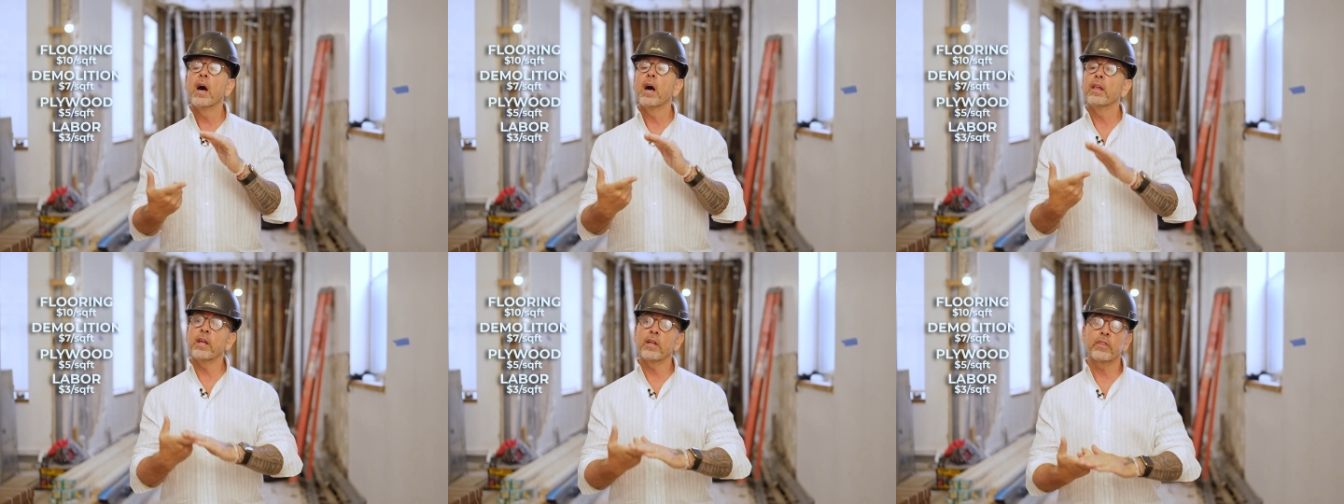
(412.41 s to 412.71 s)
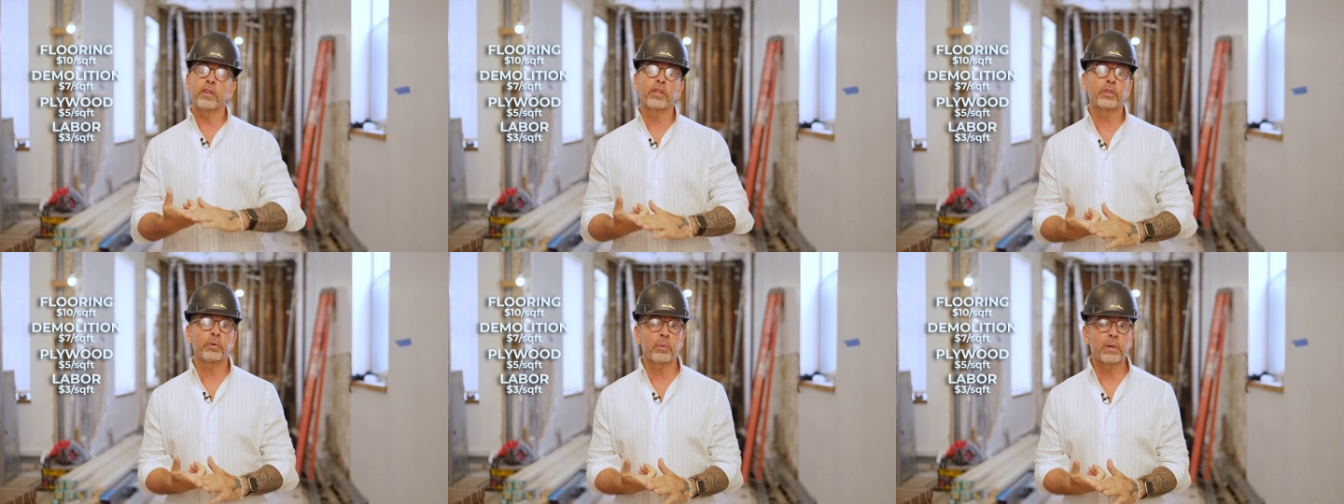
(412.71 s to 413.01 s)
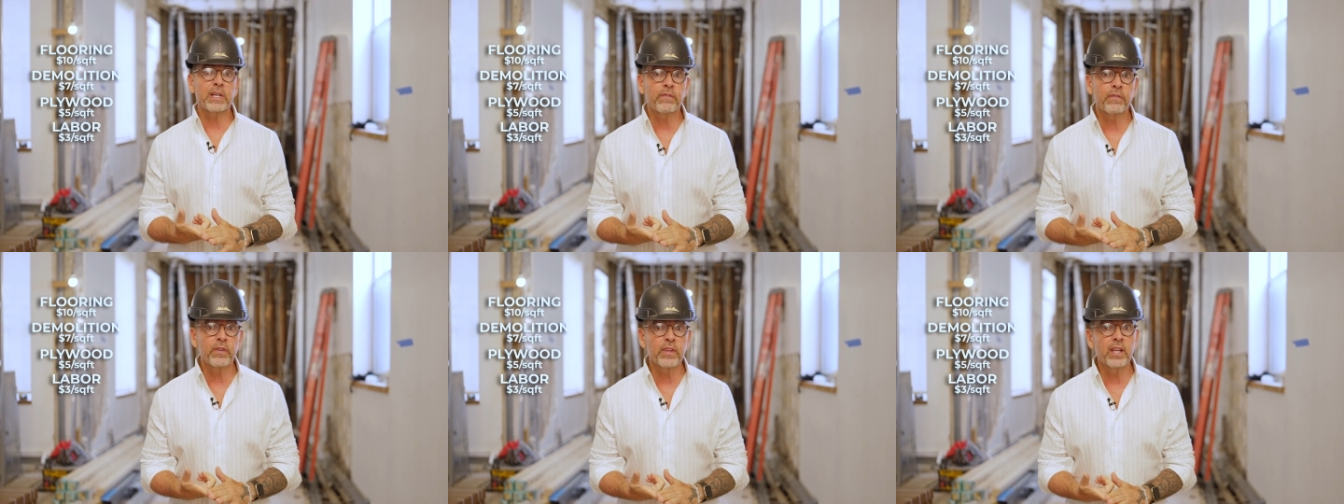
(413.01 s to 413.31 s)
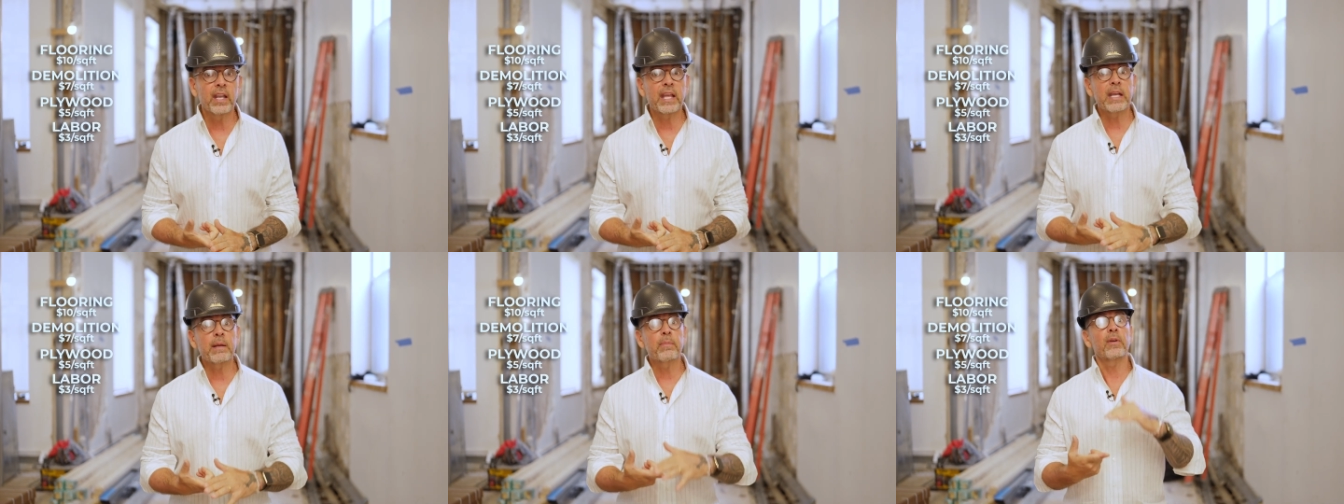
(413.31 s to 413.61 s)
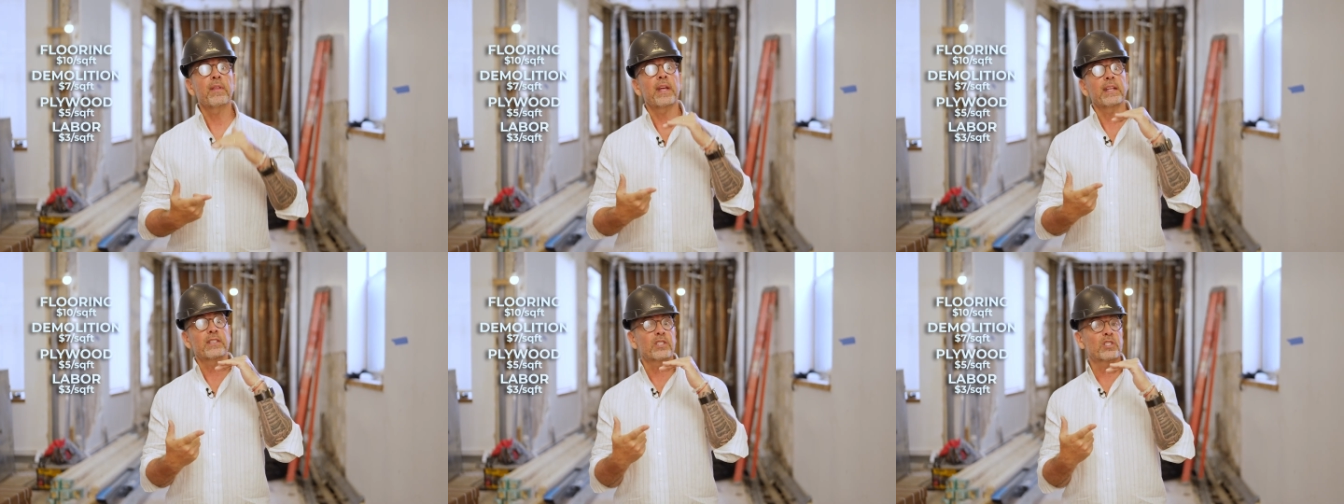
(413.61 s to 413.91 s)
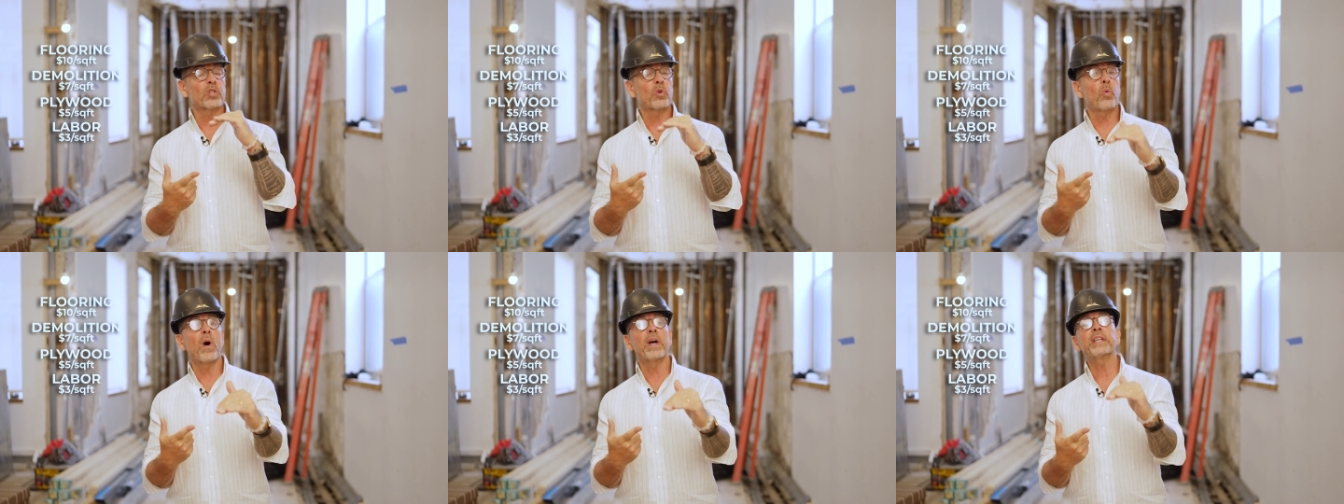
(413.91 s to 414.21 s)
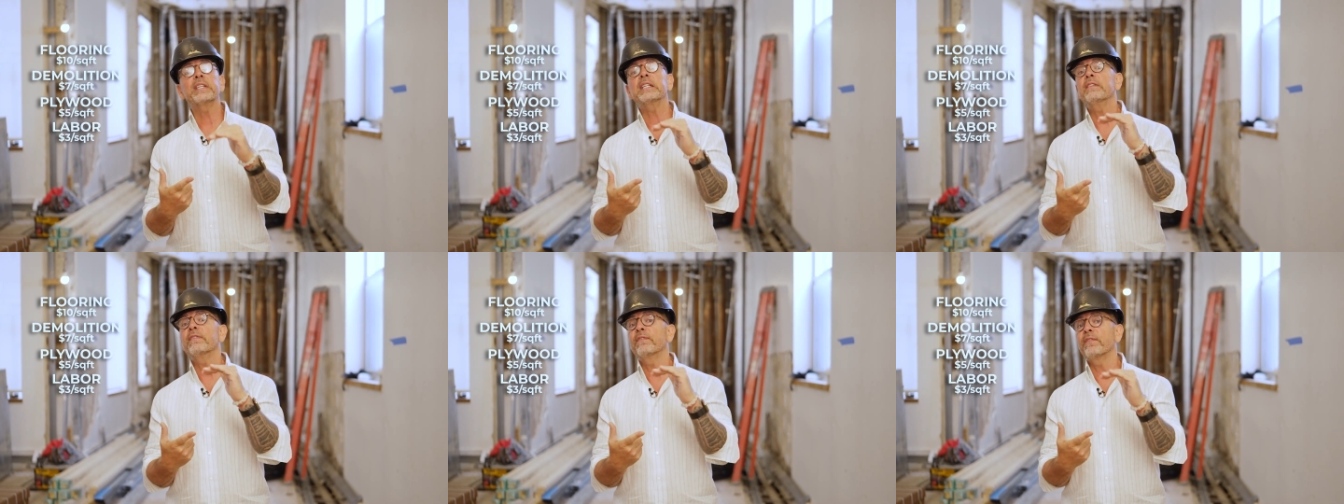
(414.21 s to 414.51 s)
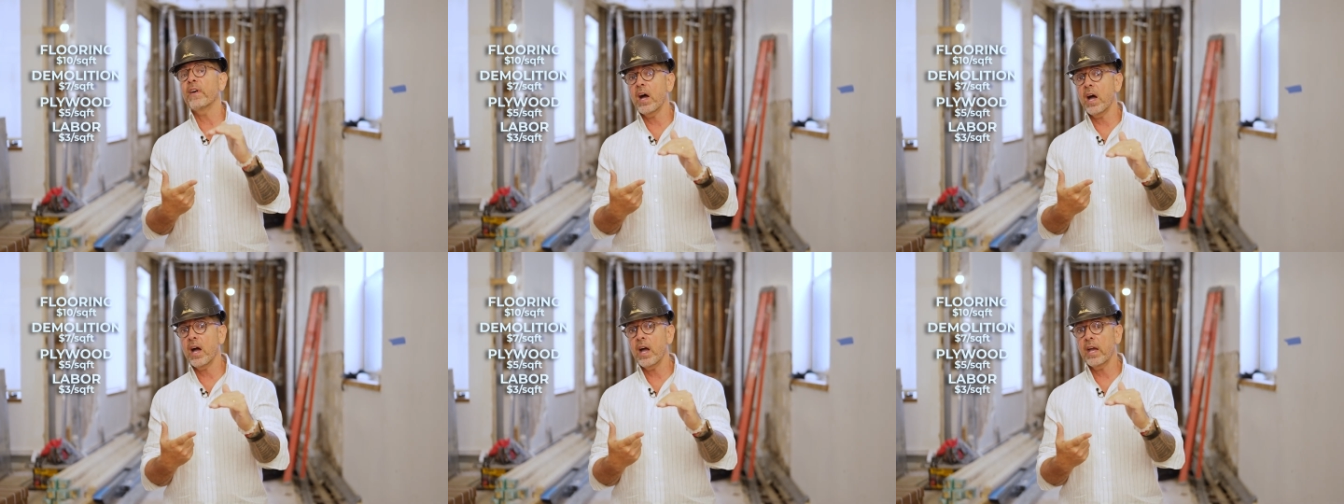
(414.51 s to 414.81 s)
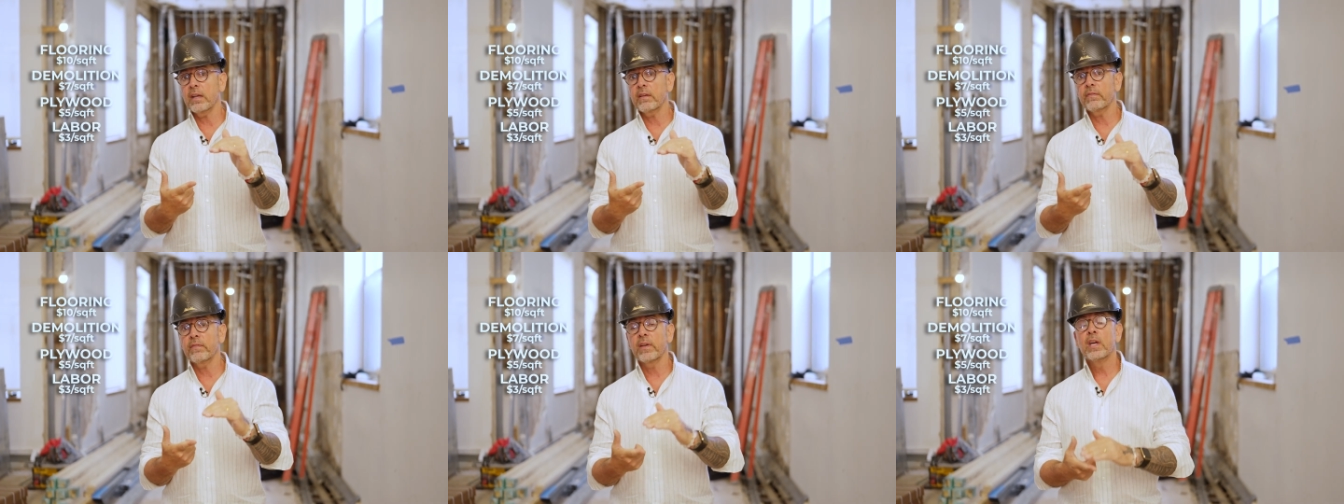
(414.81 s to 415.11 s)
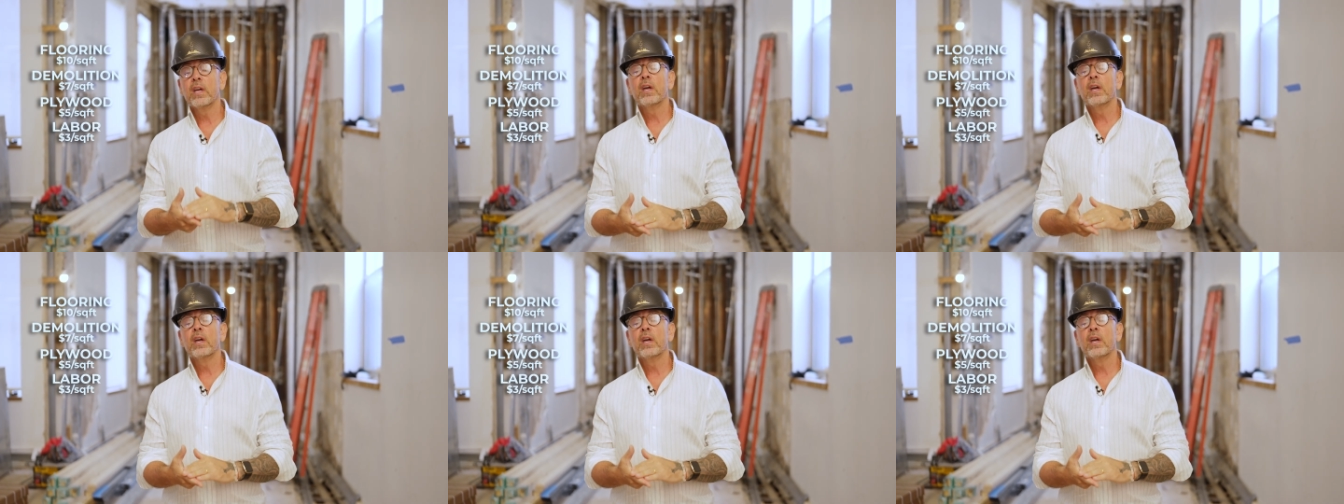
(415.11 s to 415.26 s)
Another 3 for the labor, that's 25.